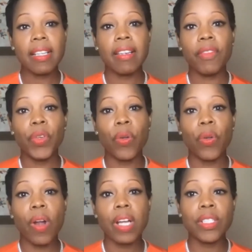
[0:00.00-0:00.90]
if you're
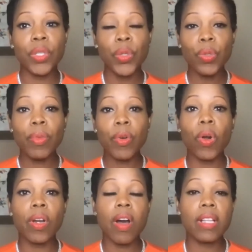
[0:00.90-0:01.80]
on Zoom,
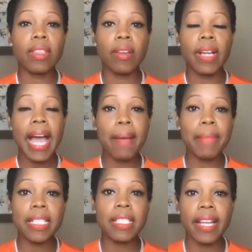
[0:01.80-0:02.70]
or on the
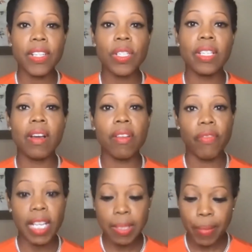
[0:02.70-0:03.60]
comment section on
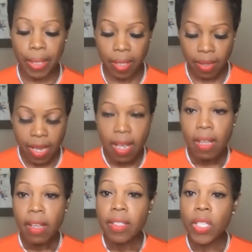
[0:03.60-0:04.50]
Facebook.
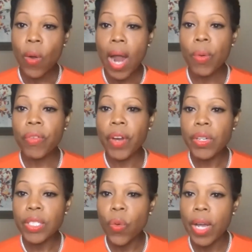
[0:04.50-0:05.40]
So our
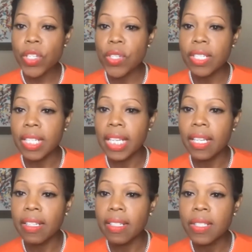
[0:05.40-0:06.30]
first question
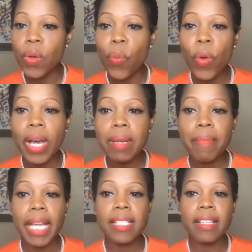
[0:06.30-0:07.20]
is, what
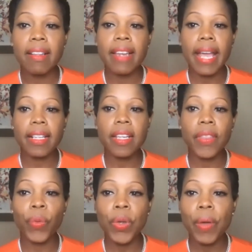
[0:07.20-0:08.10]
makes Connect
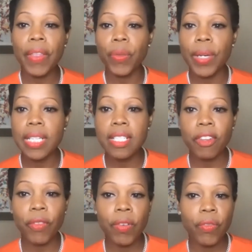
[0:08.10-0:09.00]
313
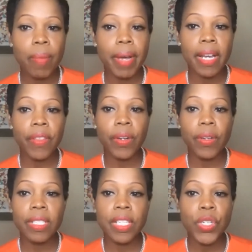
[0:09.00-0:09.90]
different from
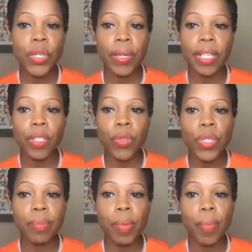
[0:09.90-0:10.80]
other digital
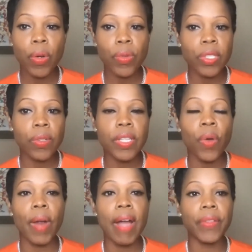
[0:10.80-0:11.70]
inclusion proposals
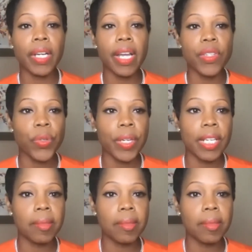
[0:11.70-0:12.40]
around the country?